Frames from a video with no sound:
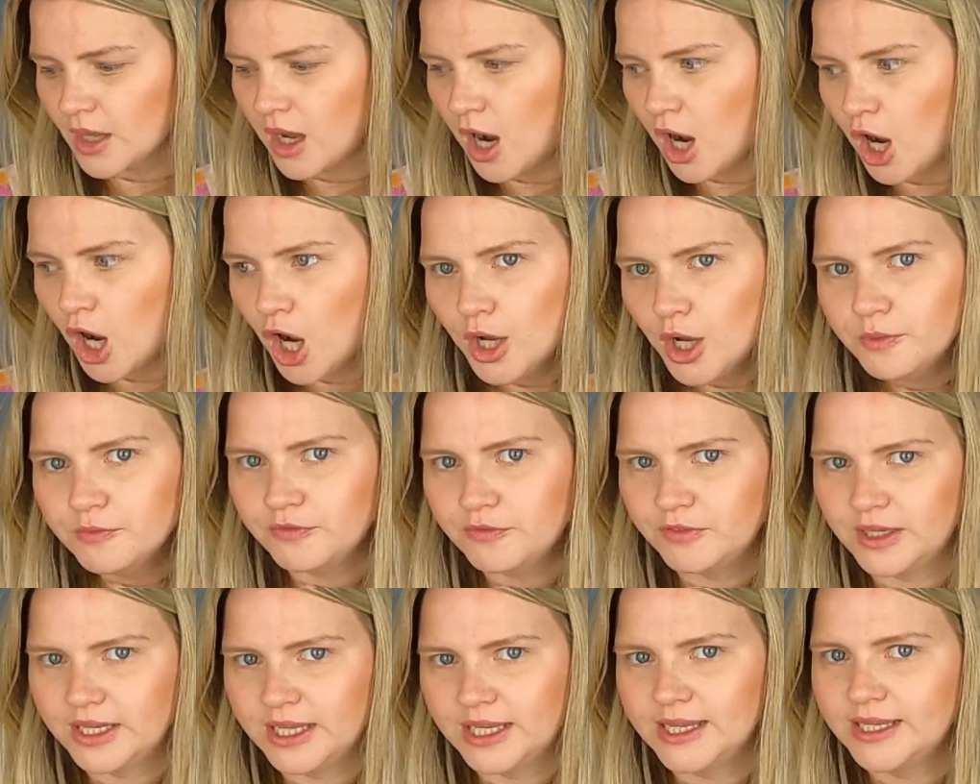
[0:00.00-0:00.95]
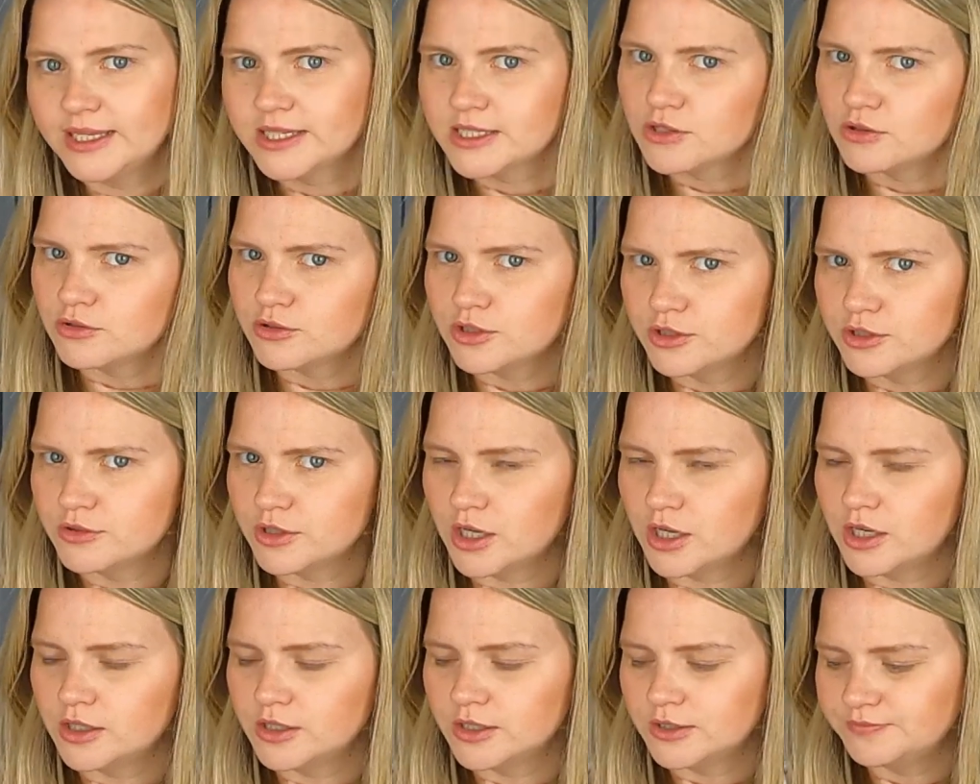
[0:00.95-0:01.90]
Hopefully it's not too
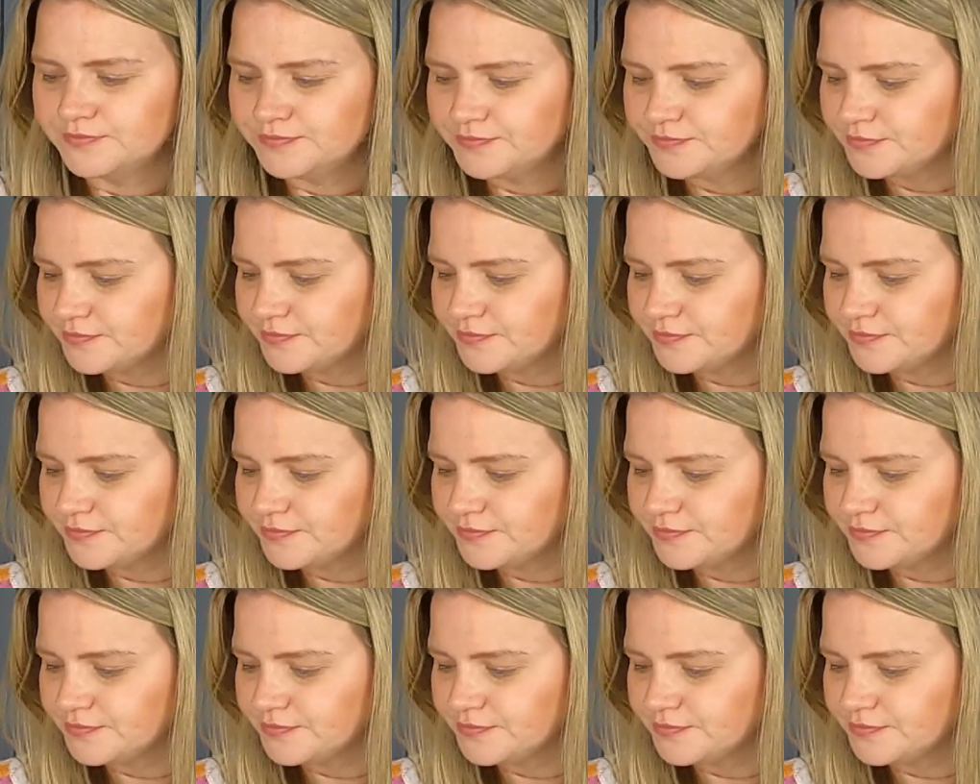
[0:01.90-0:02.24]
dark.